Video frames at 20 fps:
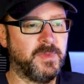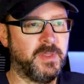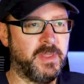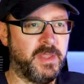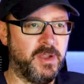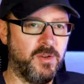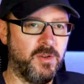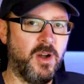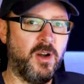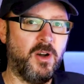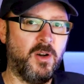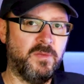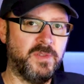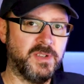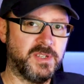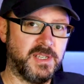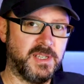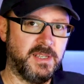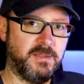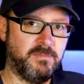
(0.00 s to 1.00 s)
There are
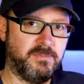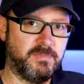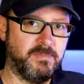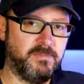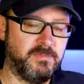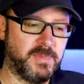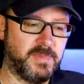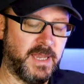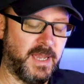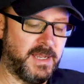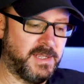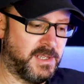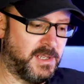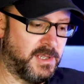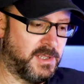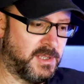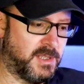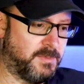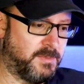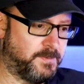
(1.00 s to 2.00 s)
obviously
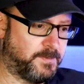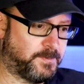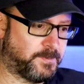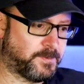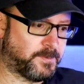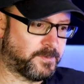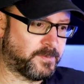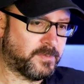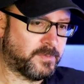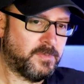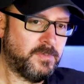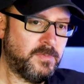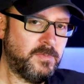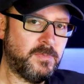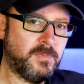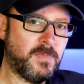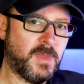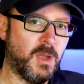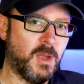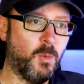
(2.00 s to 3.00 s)
cases
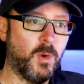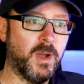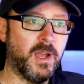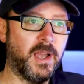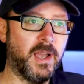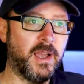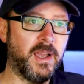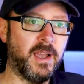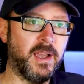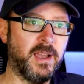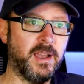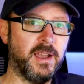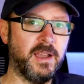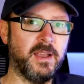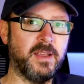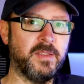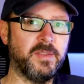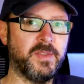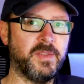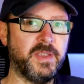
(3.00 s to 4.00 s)

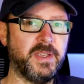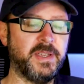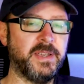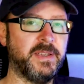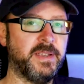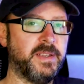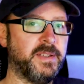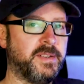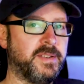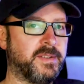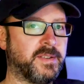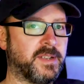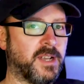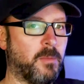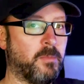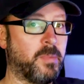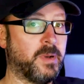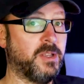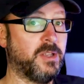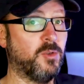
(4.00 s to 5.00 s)
where the
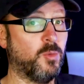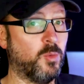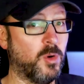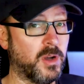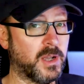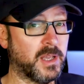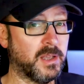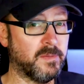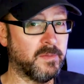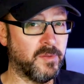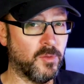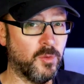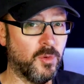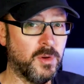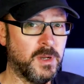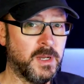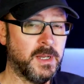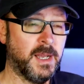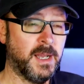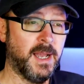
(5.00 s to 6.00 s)
company you're working for
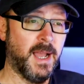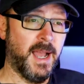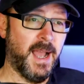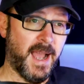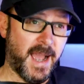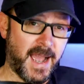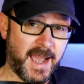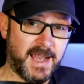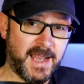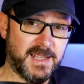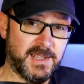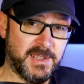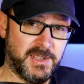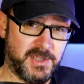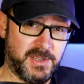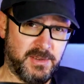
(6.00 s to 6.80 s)
has,